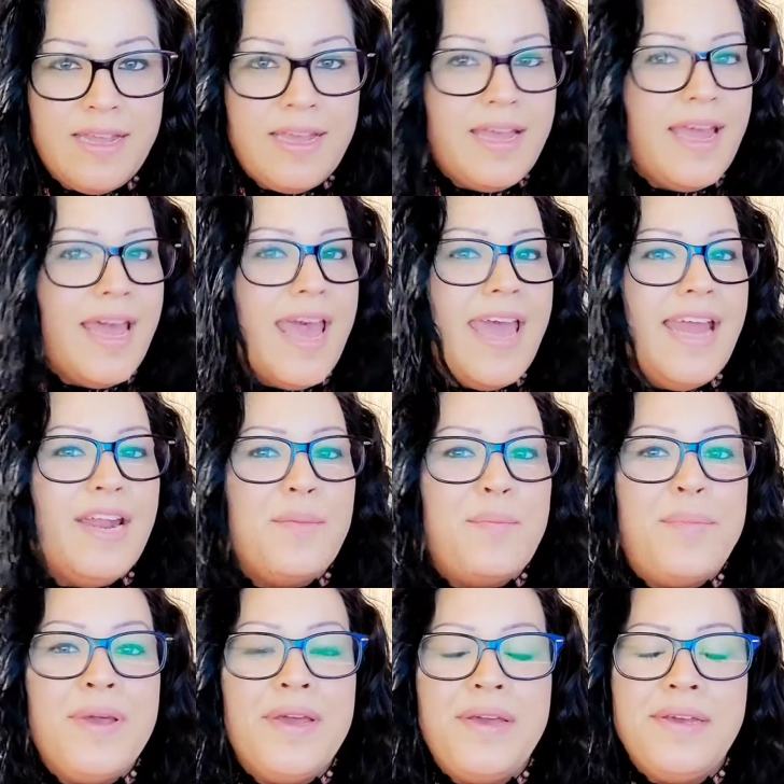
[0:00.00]
and it
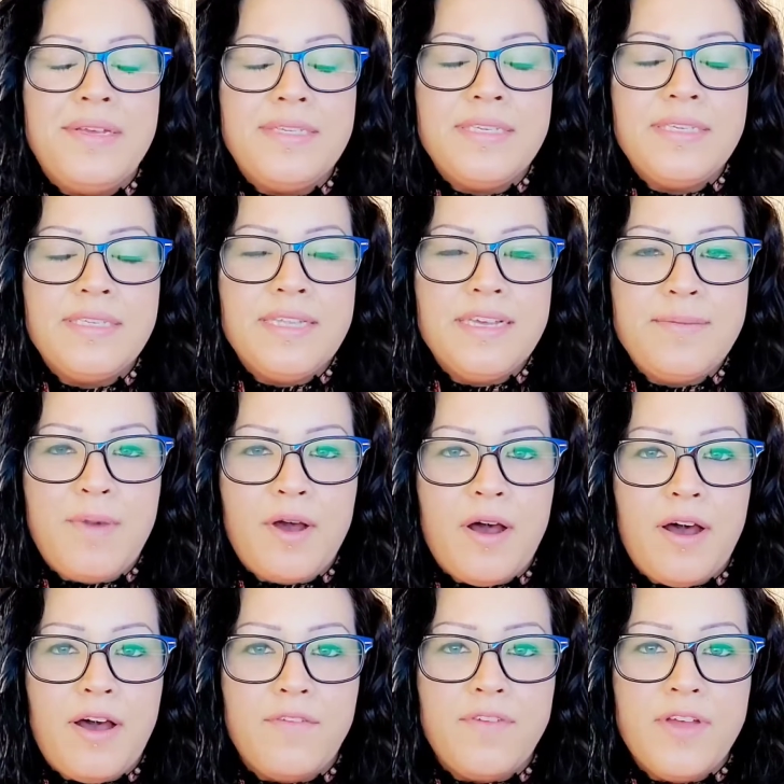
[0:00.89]
pisses them
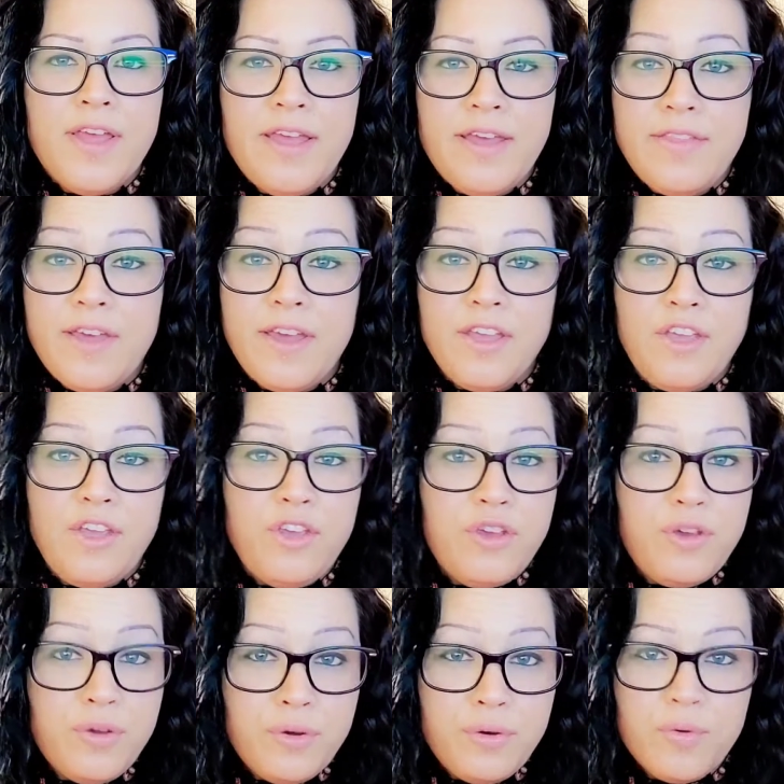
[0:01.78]
off that
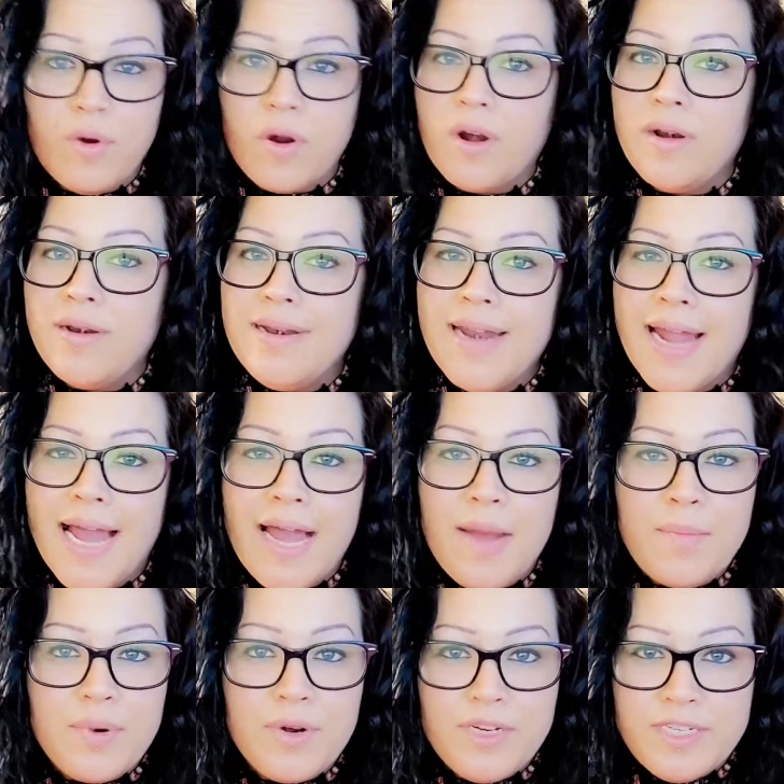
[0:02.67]
you are
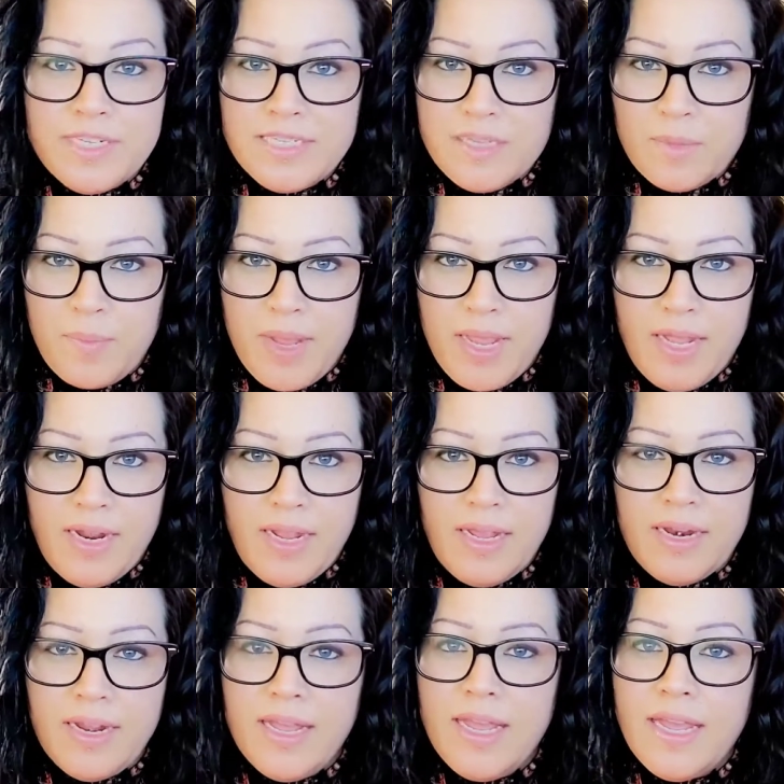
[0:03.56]
not
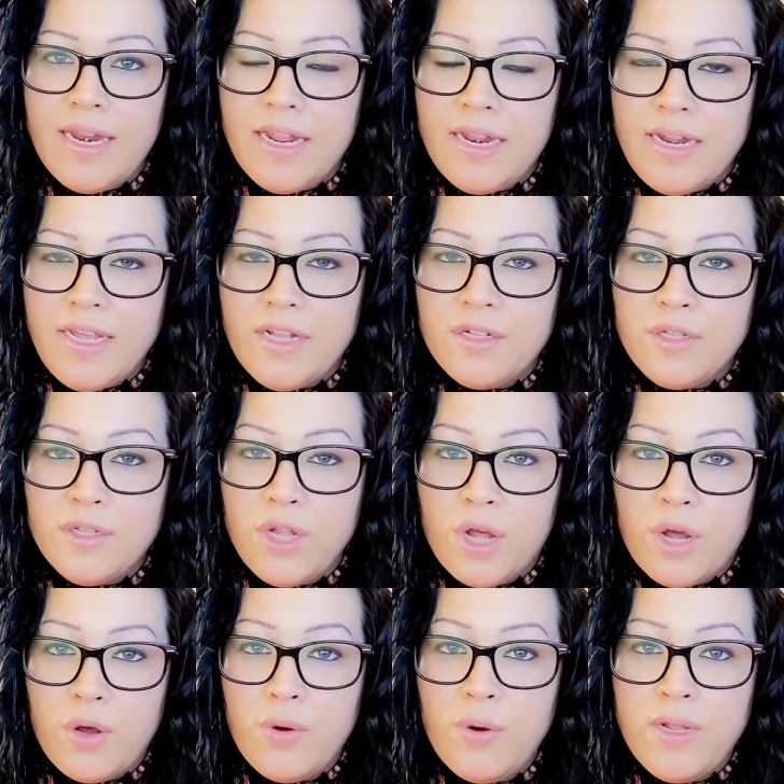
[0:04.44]
participating in any
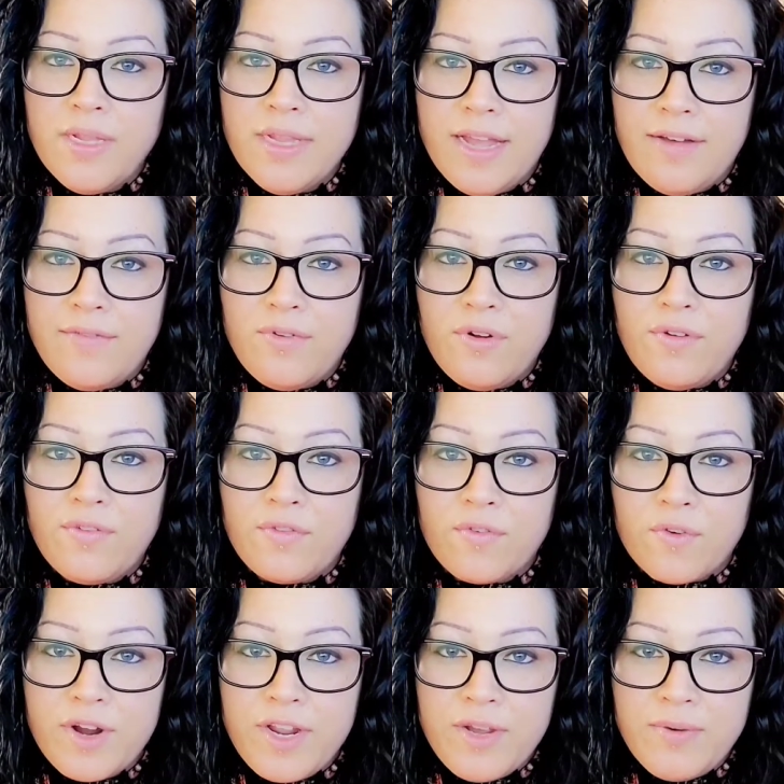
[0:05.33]
low-level
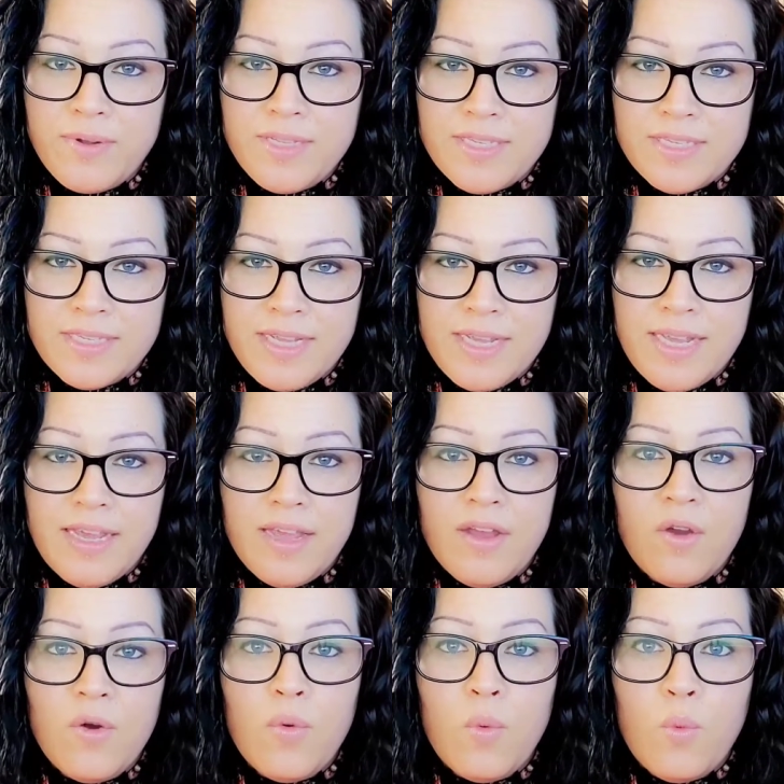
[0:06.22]
frequency
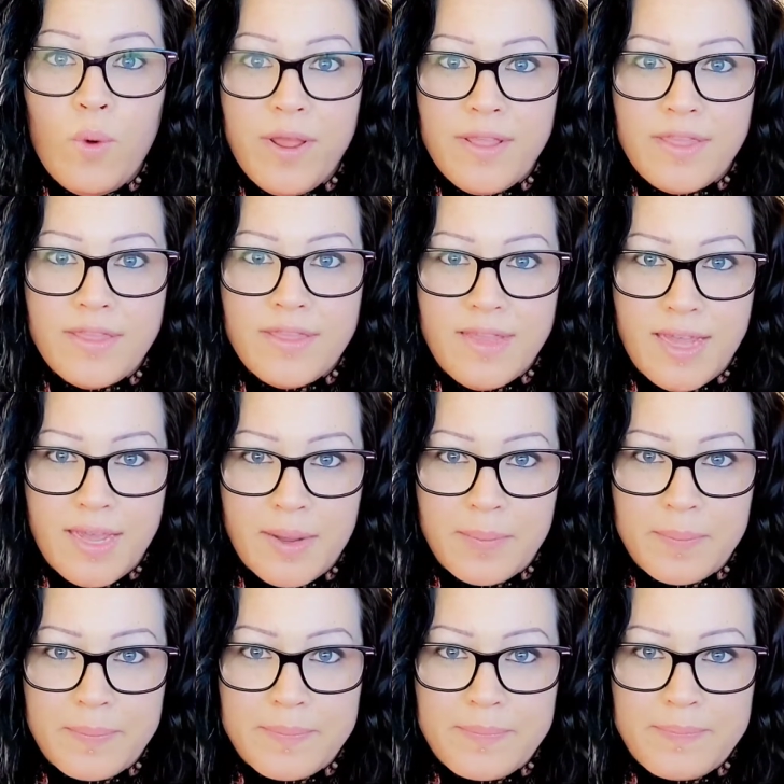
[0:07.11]
with
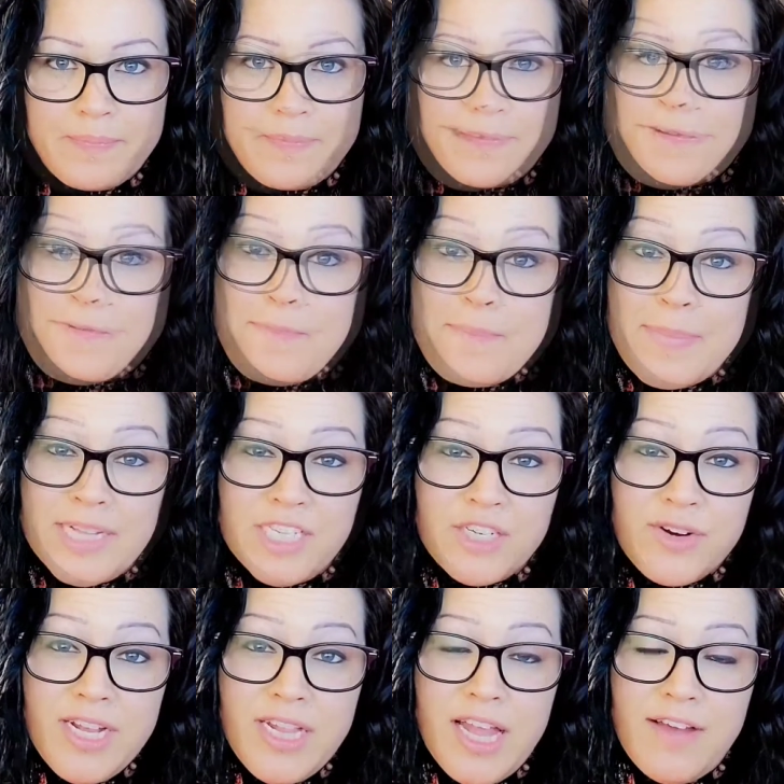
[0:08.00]
them.
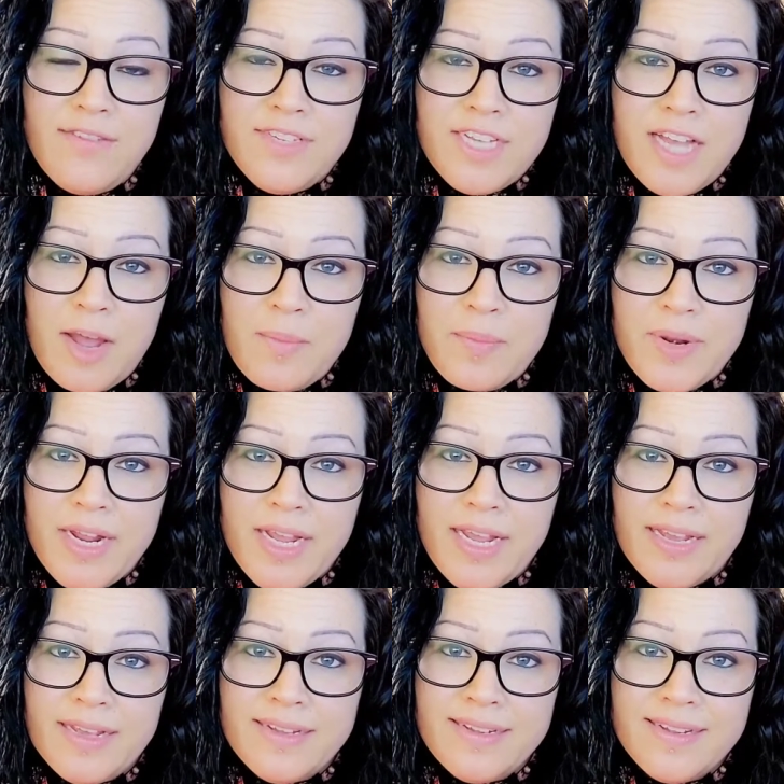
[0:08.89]
Misery loves
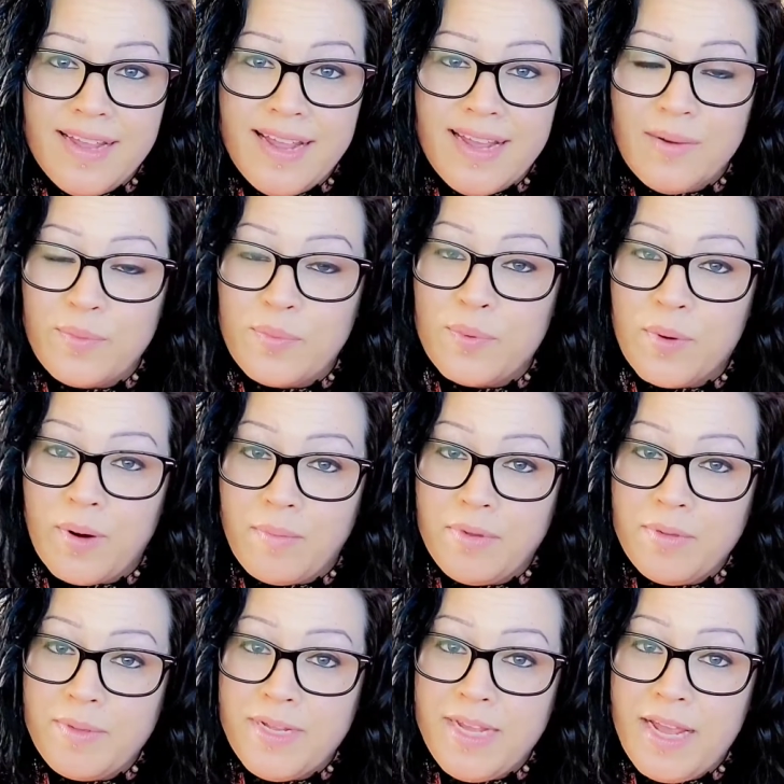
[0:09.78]
company, and
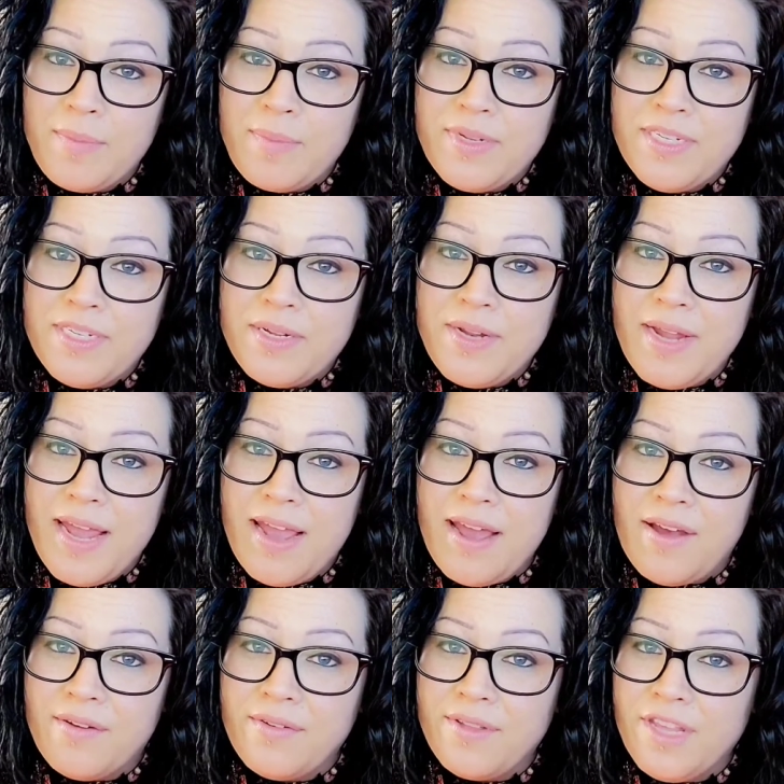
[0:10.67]
probably up until
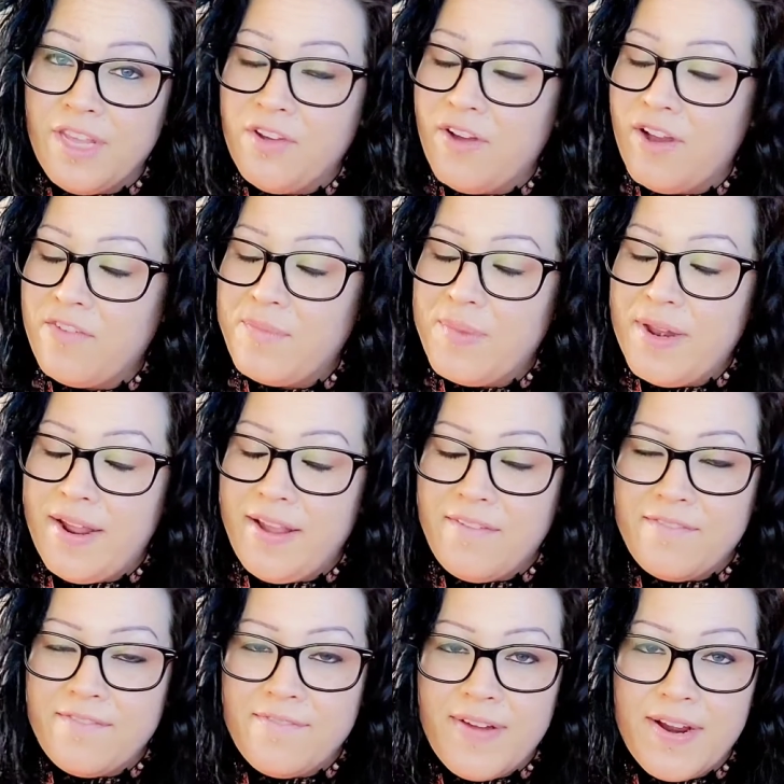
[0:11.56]
now, you have been a
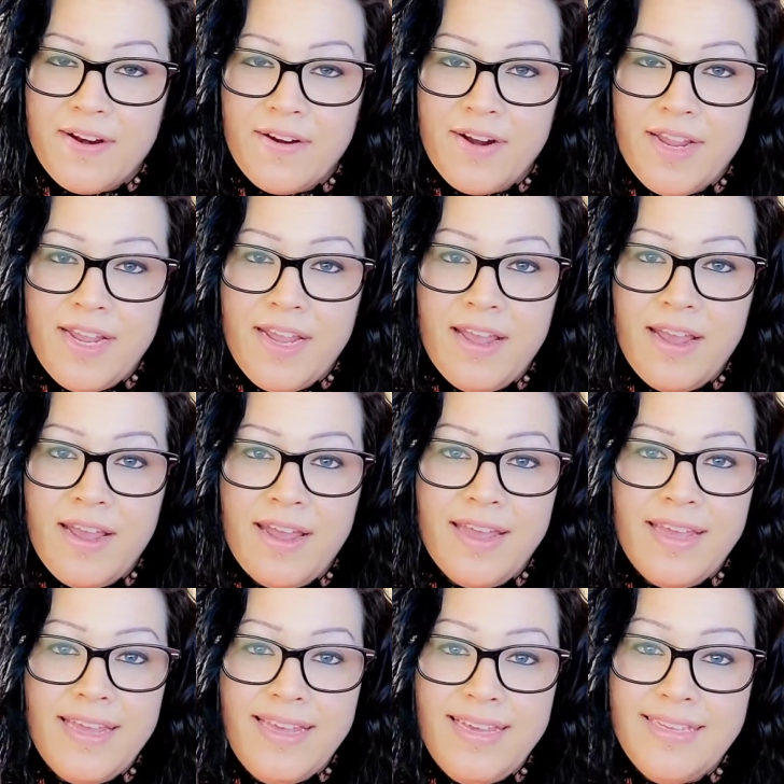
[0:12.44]
very
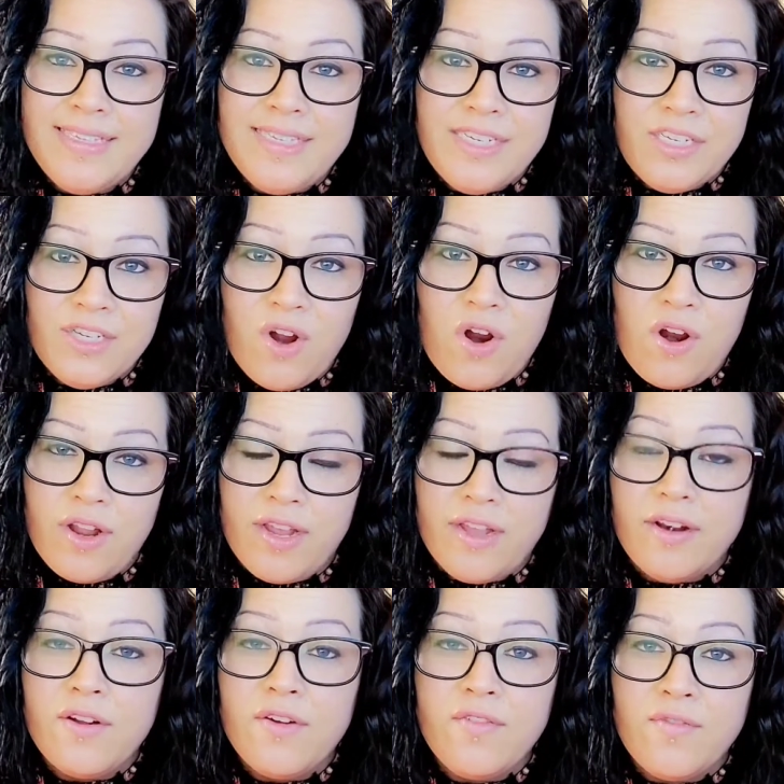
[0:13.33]
easy
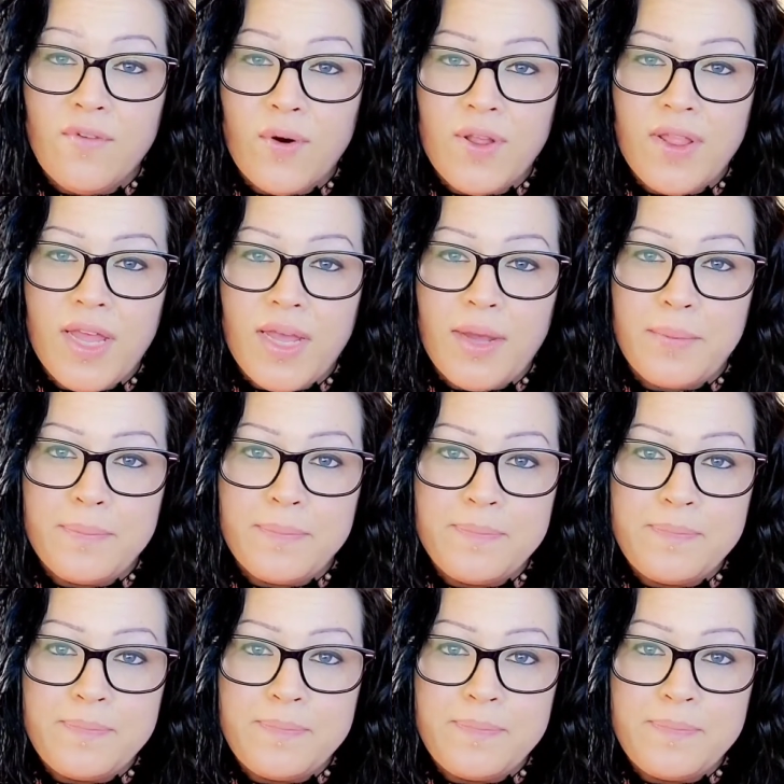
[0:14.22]
target for them.